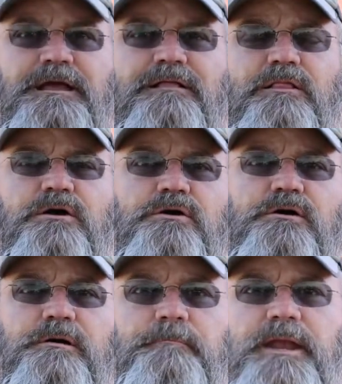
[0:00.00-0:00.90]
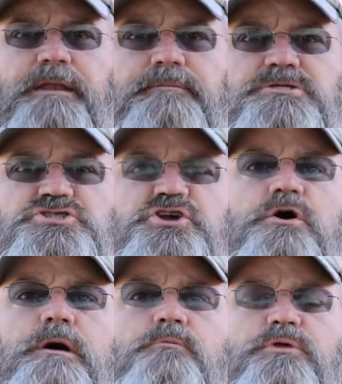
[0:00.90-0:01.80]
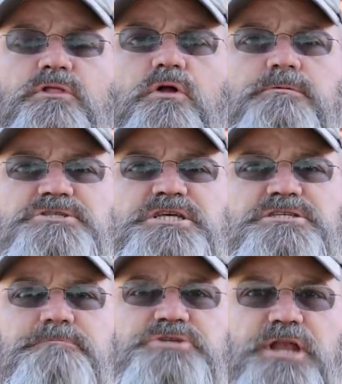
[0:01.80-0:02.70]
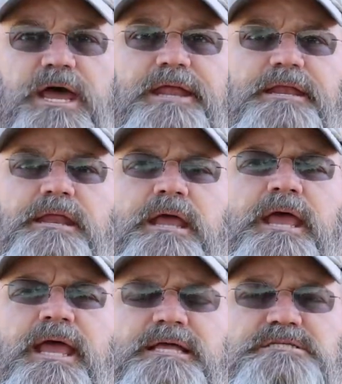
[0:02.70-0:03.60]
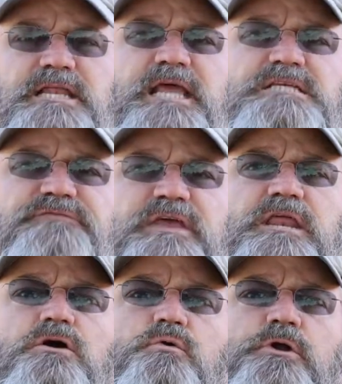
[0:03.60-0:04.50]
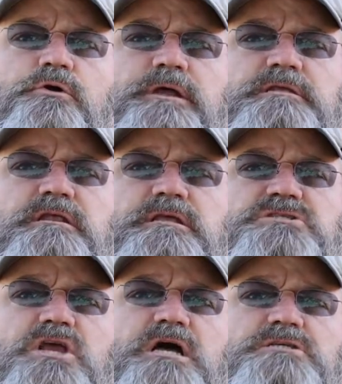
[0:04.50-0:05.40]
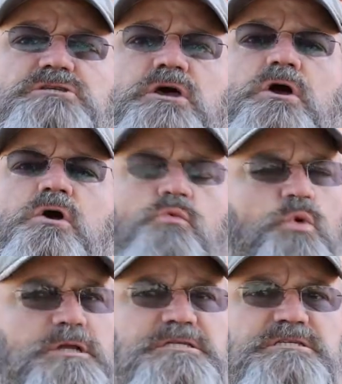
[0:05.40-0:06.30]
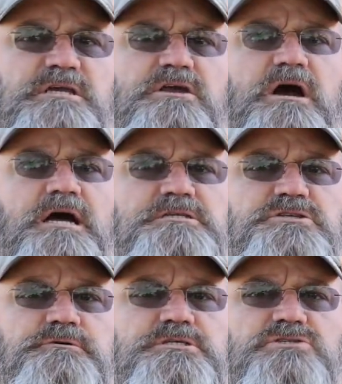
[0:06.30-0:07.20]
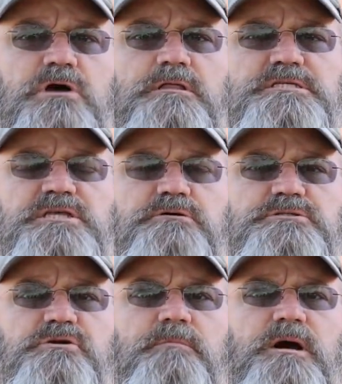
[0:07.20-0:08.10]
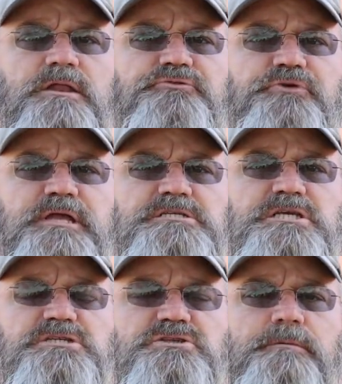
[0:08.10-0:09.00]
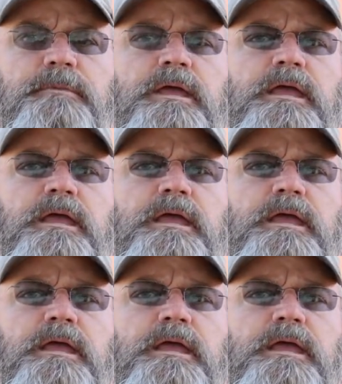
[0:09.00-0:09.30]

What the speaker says: Hello, my name is Joe. I'm with Global Systems United. In today's video, we're going to discuss what does it cost to install a CO2 monitoring system